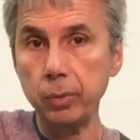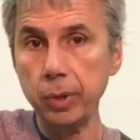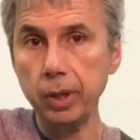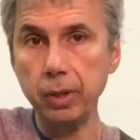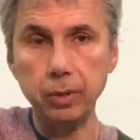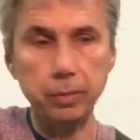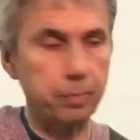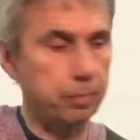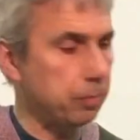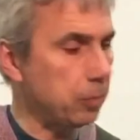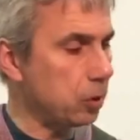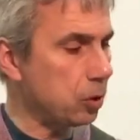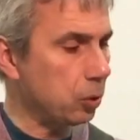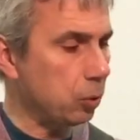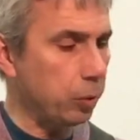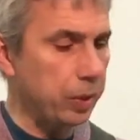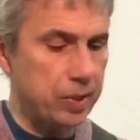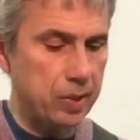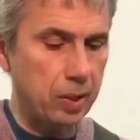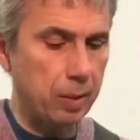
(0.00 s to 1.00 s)
We could
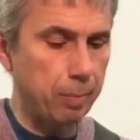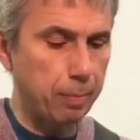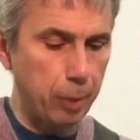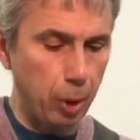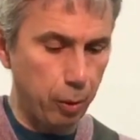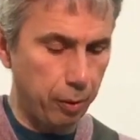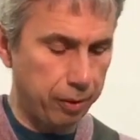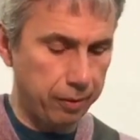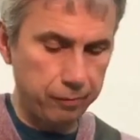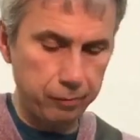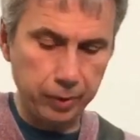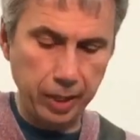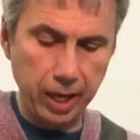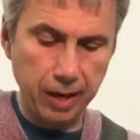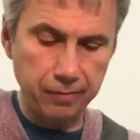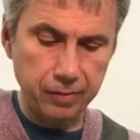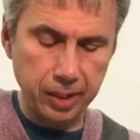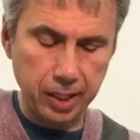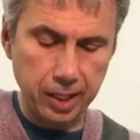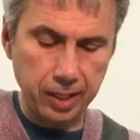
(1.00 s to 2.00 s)
squeeze in both if we
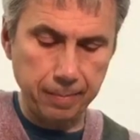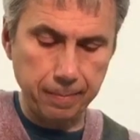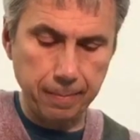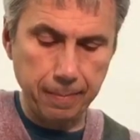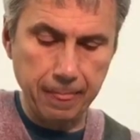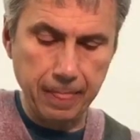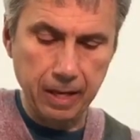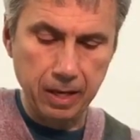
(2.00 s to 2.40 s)
have time,